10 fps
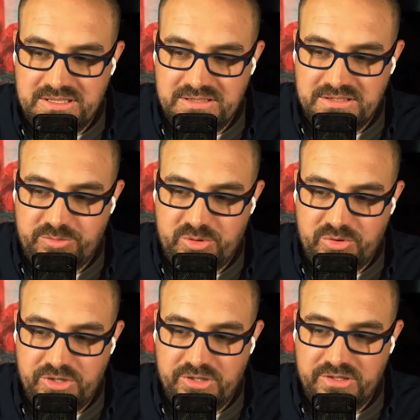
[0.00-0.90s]

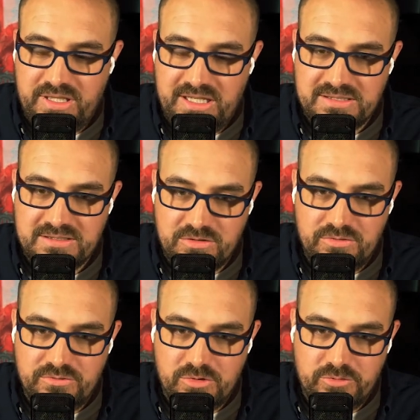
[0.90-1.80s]
Deployer has its
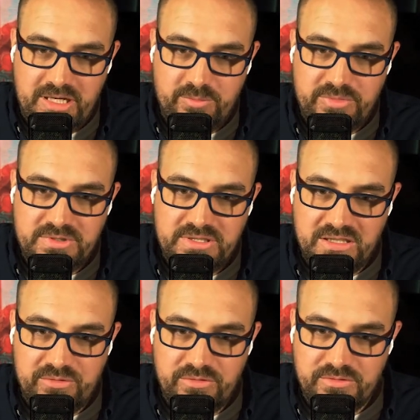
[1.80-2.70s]
own roadmap
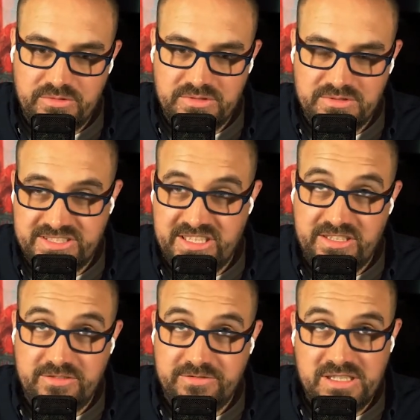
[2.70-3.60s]
and set
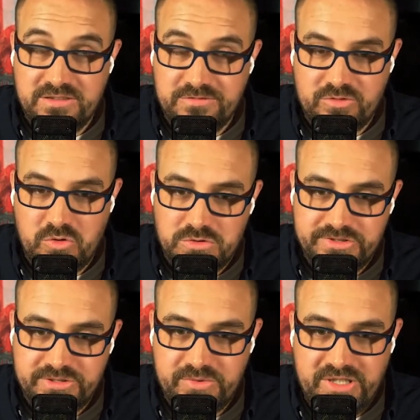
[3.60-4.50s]
of kind of goals
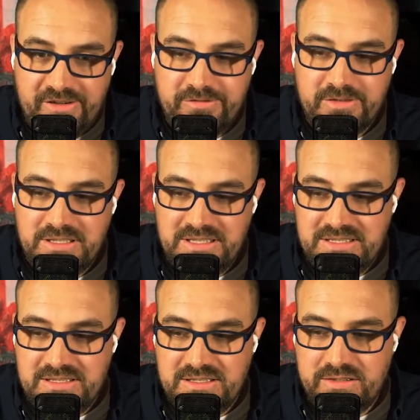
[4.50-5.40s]
that we have.
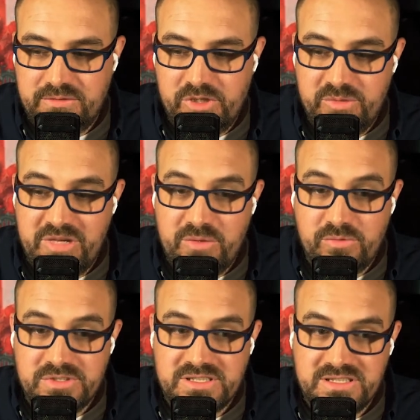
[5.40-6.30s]
One of the main
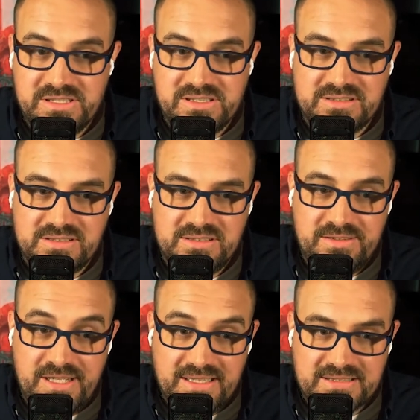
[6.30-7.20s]
ones is
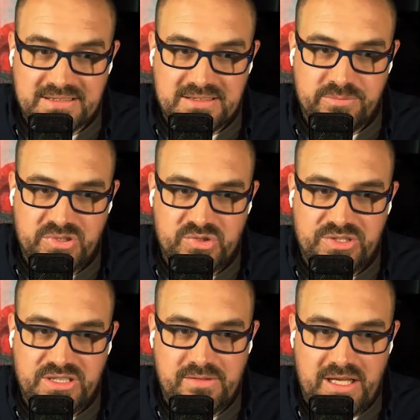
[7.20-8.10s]
next
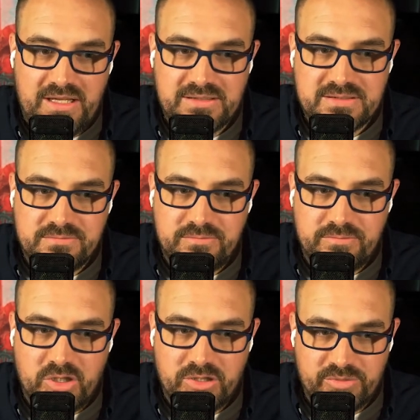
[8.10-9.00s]
building that
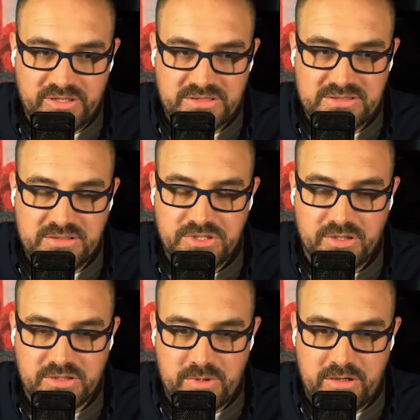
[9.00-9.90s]
marketplace that we
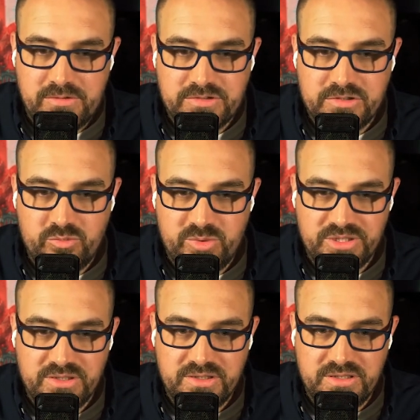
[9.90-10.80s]
talked about. So
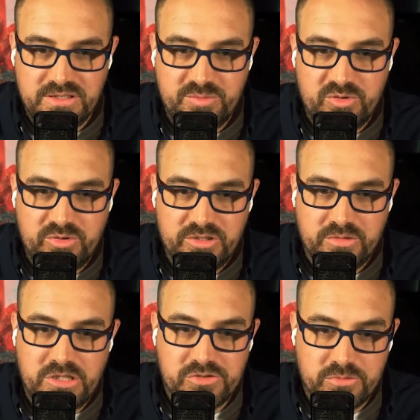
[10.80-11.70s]
building the Deployer
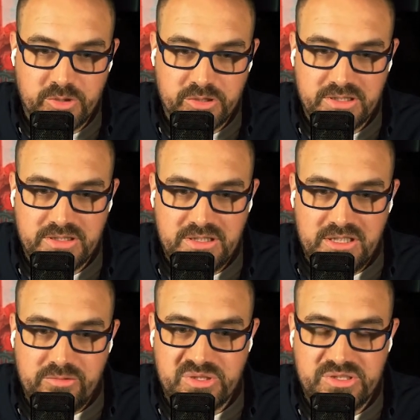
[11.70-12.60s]
module market,
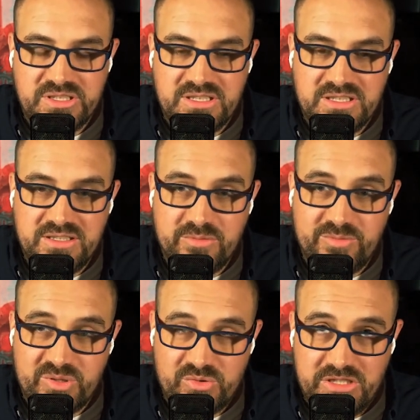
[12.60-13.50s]
building in the
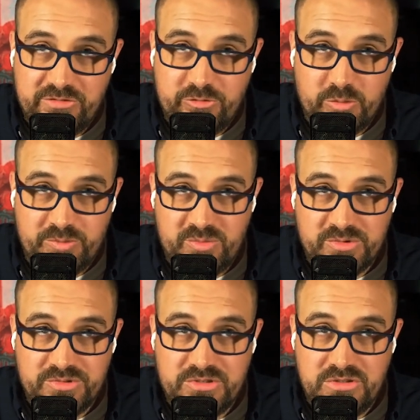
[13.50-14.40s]
ability for
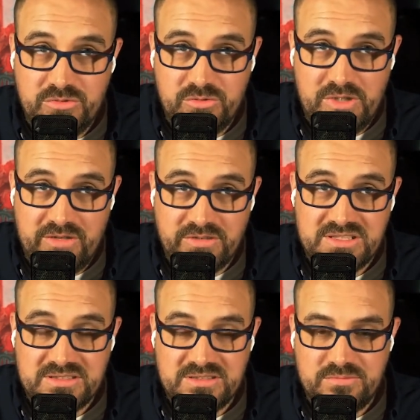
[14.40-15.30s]
people to have a
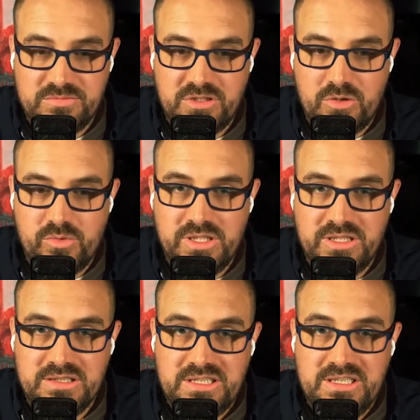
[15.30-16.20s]
system to go
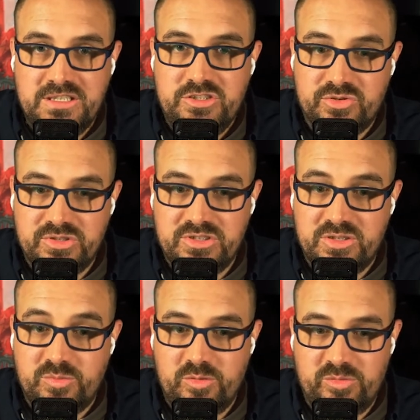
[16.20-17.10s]
in during the
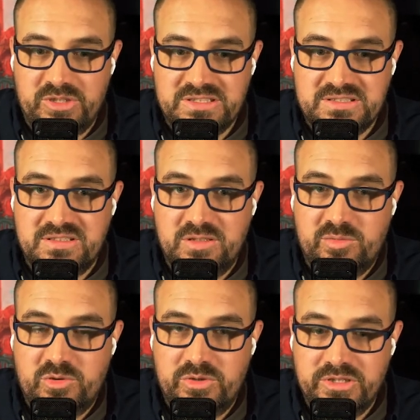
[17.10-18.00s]
deployment process in
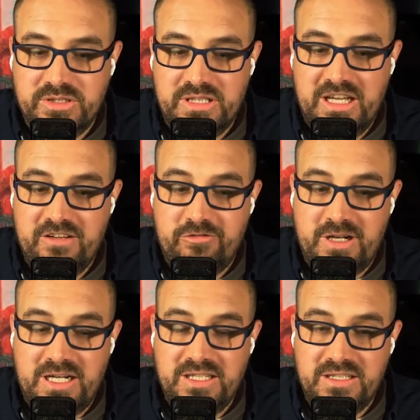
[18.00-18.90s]
Deployer and
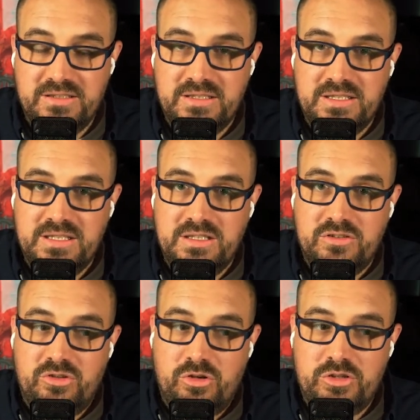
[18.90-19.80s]
find
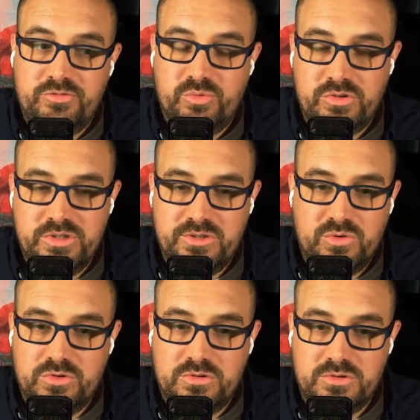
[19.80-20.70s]
all of the really
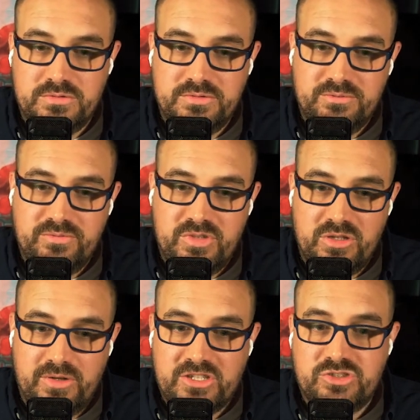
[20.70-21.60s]
cool,
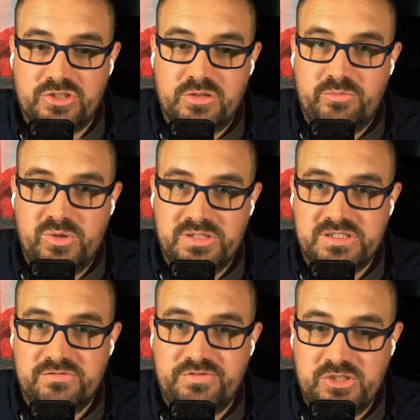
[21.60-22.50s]
extra components
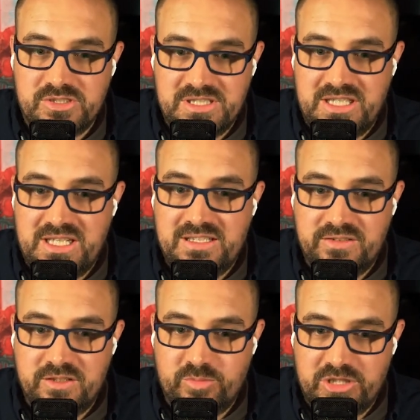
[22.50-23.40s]
and features they can add to
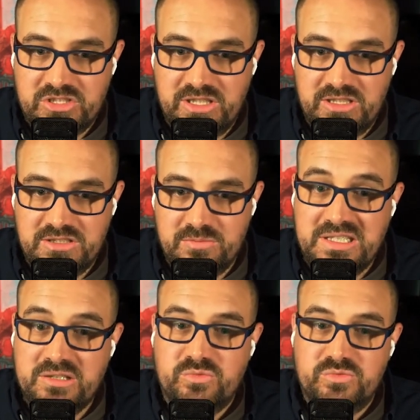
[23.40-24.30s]
their blockchain to
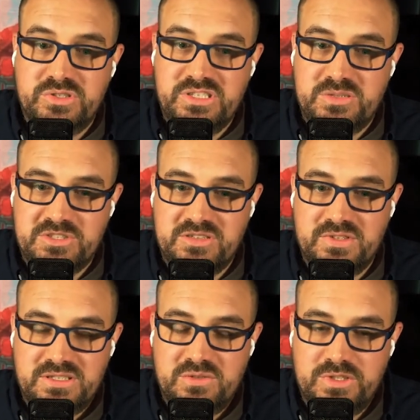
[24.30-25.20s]
make it really
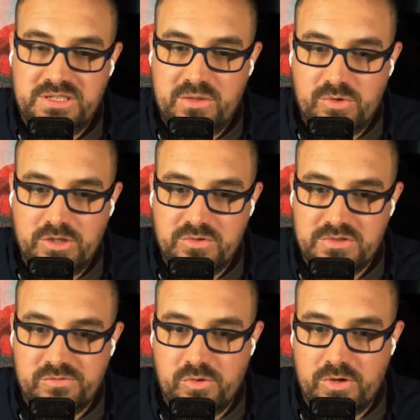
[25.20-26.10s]
specific to what they want to use
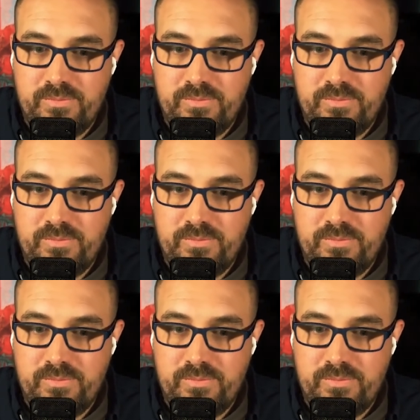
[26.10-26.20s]
it for.